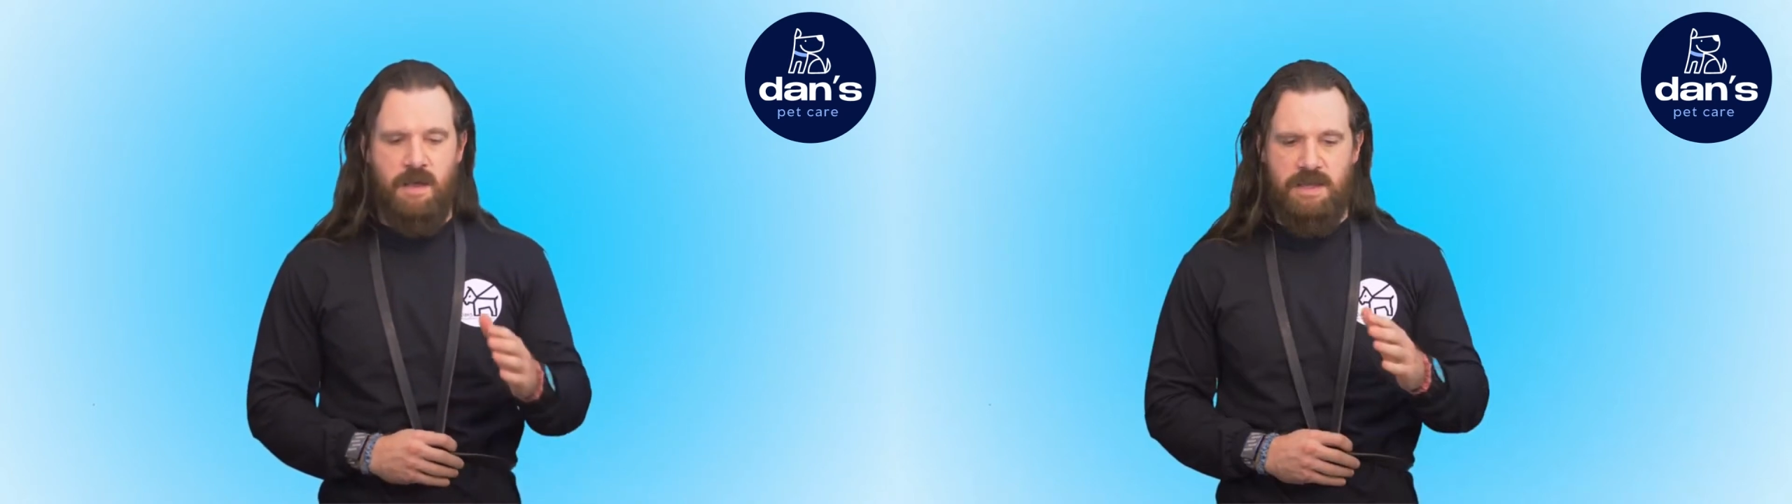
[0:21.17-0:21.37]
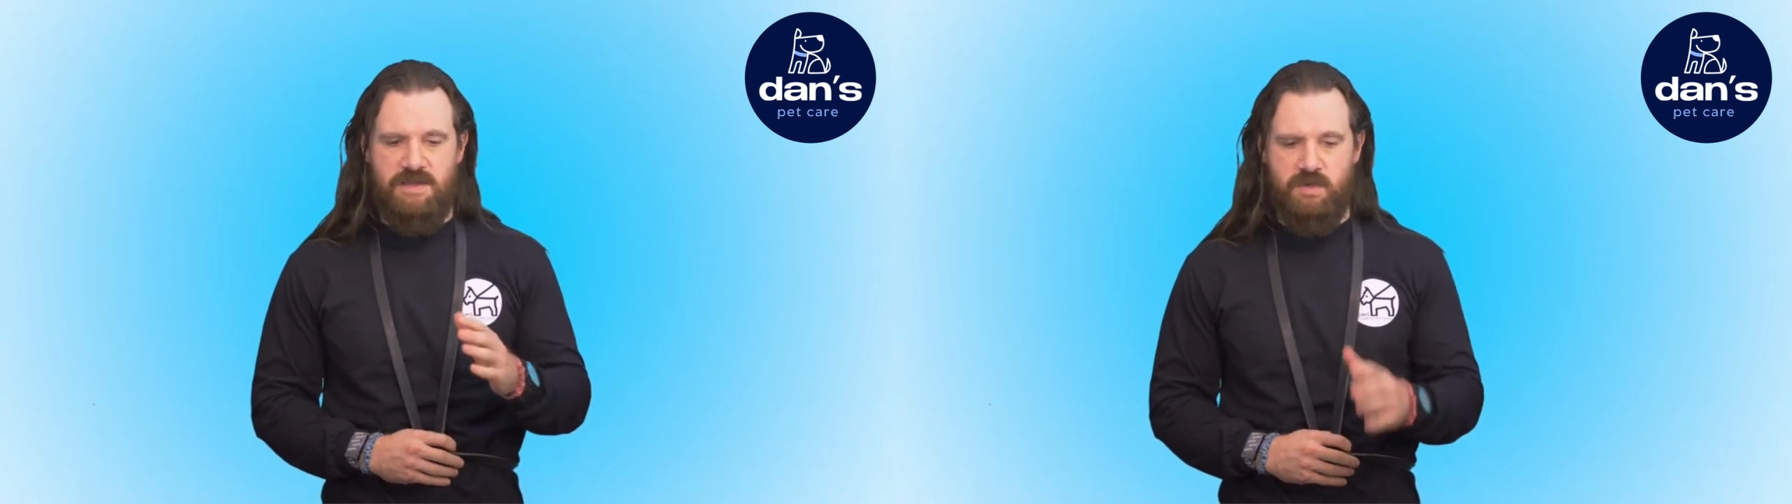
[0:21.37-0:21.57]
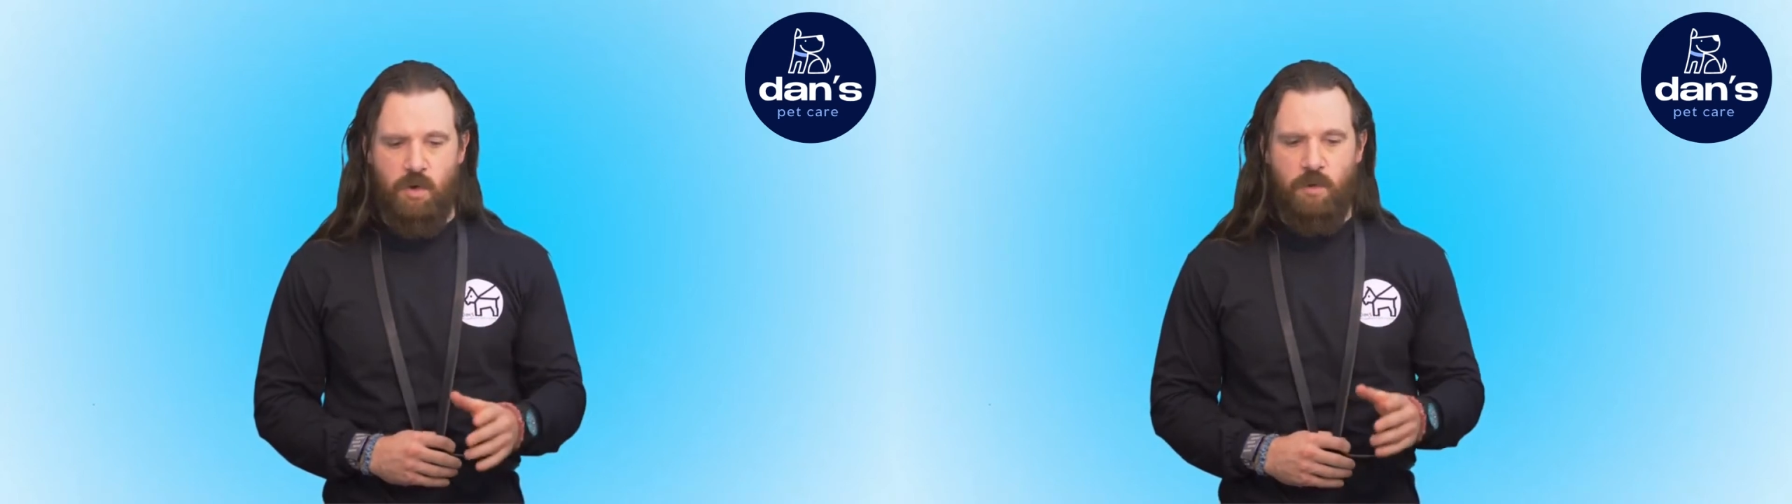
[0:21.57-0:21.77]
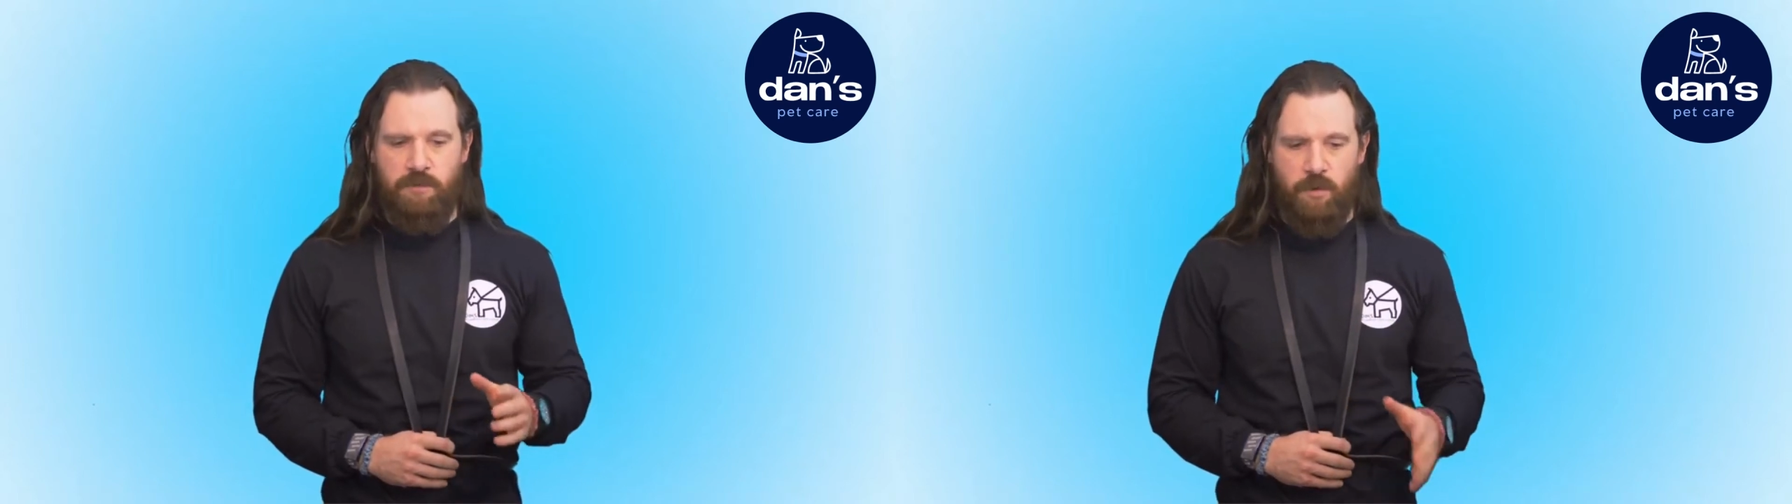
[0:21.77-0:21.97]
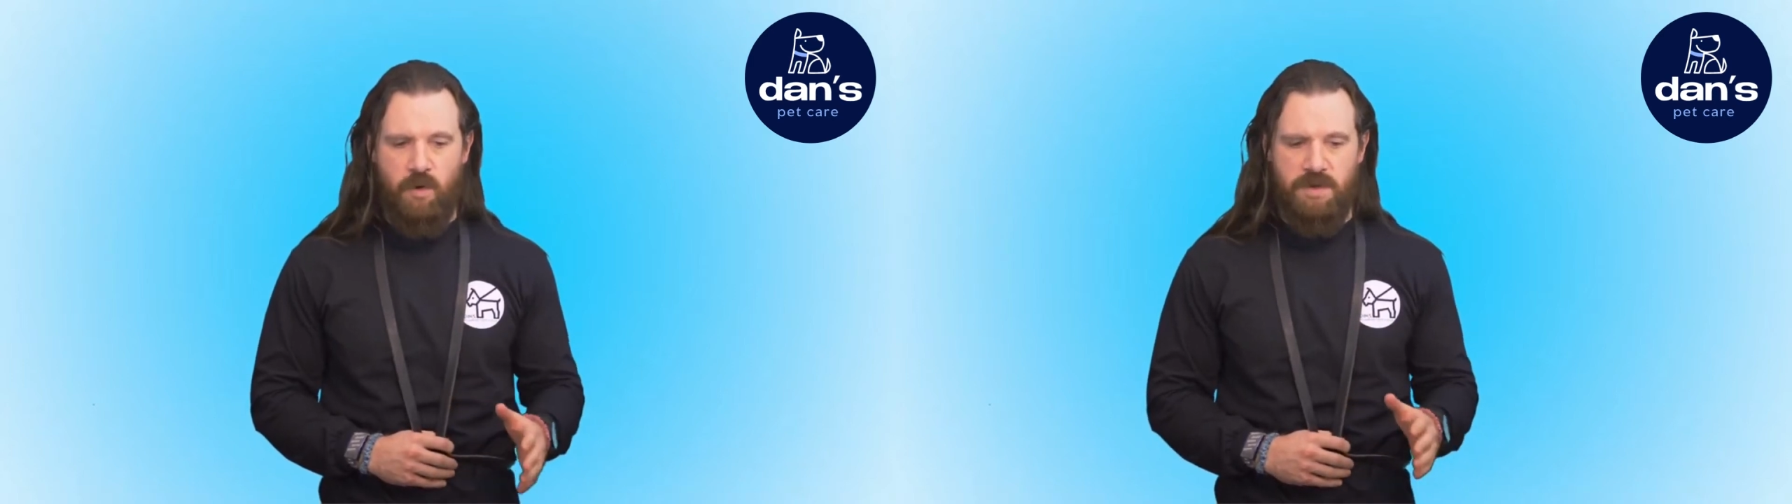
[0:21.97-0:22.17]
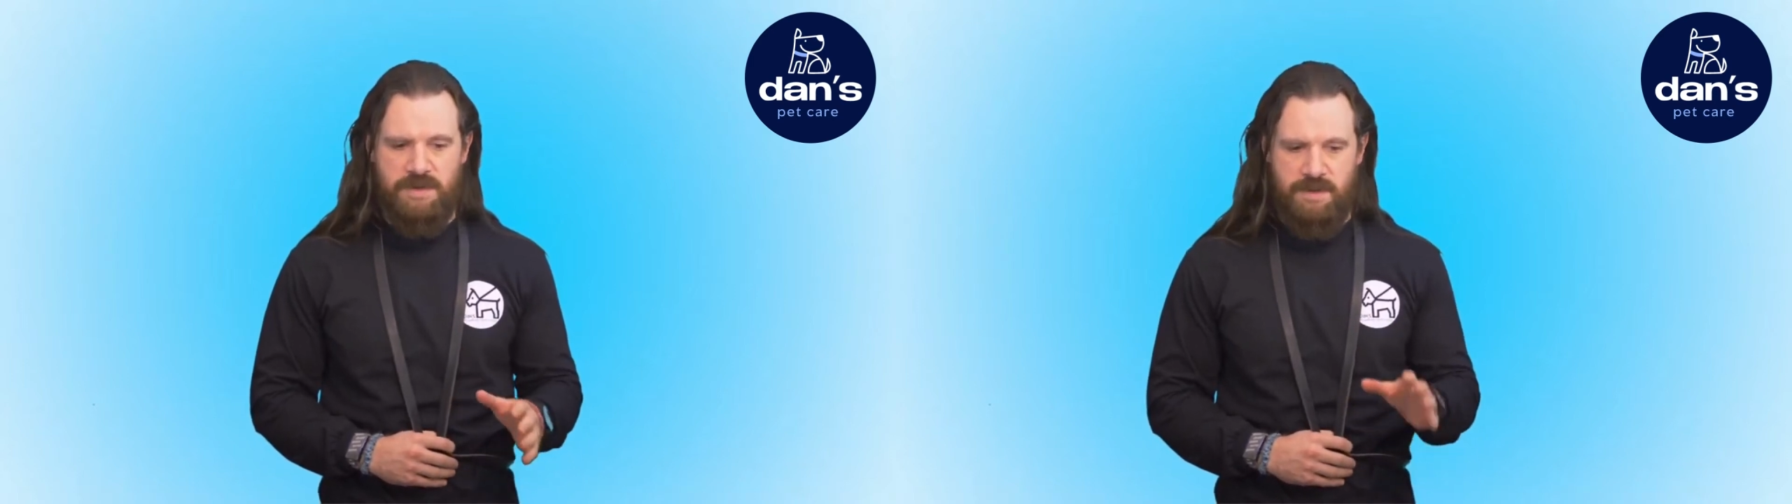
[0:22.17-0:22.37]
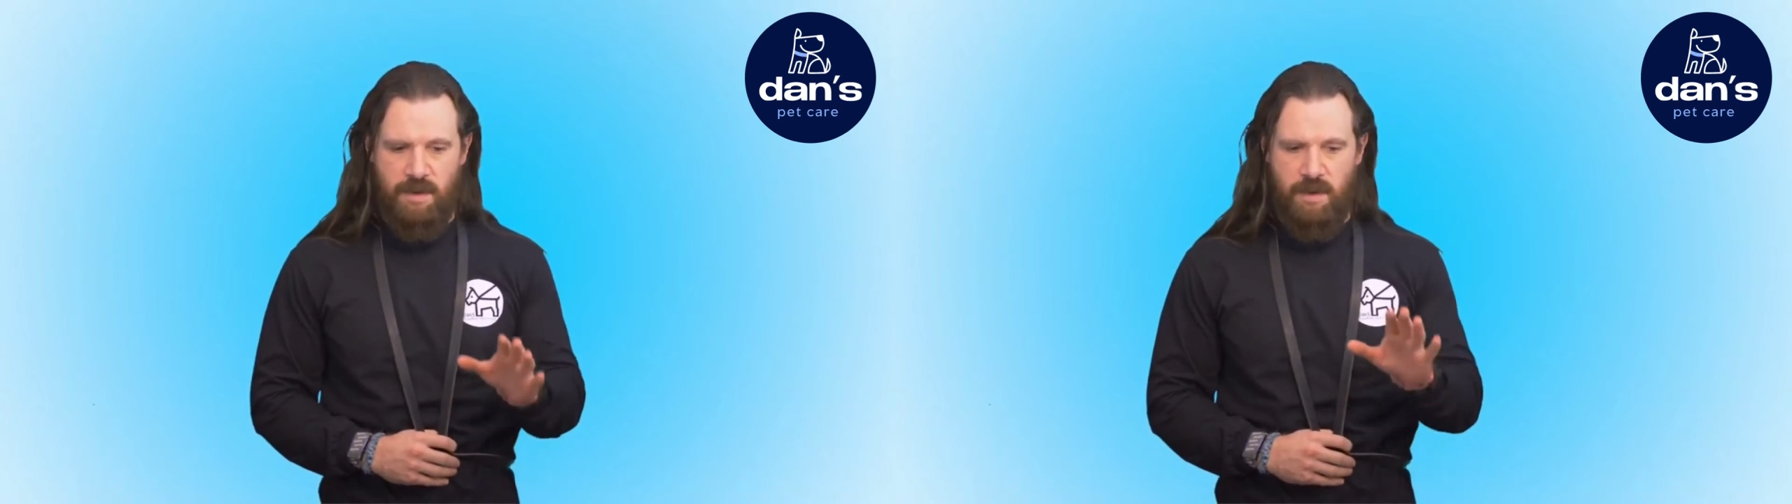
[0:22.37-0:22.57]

it's so focused